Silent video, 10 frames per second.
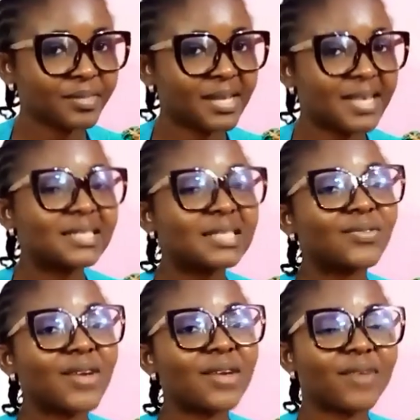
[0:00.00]
It is
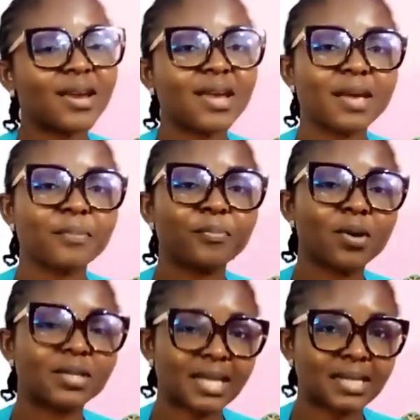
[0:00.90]
very, very
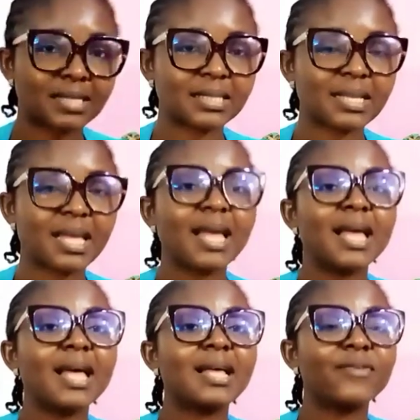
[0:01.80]
important.
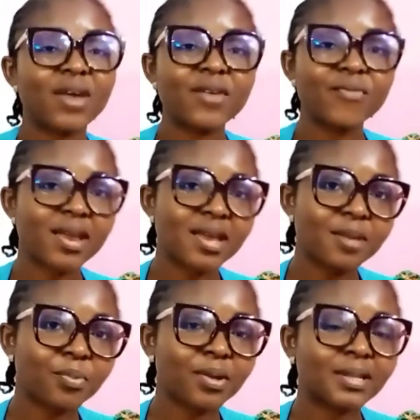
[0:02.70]
Very, very
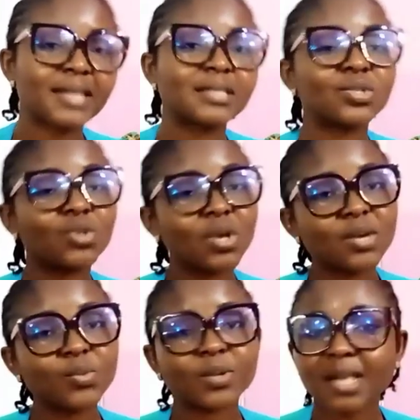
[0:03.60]
important.
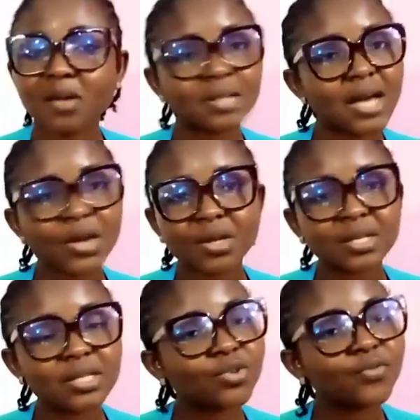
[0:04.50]
Sewing without
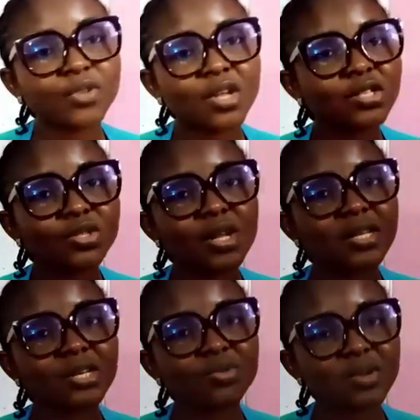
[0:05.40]
ironing, you've not
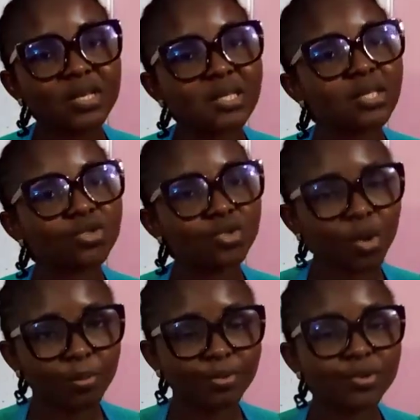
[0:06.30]
done a great
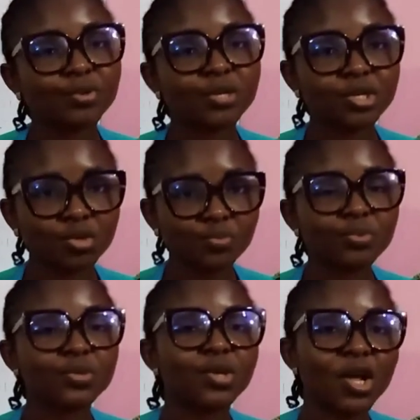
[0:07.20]
job. You need to
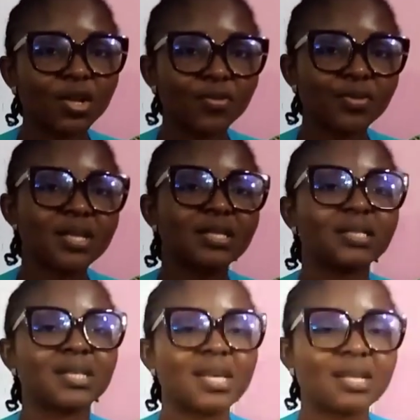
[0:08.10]
put all of this
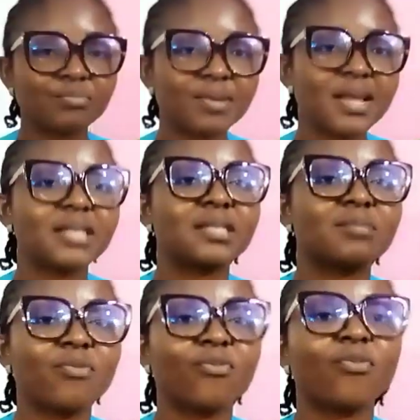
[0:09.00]
in place
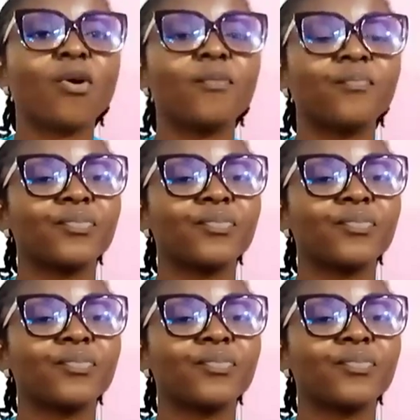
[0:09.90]
before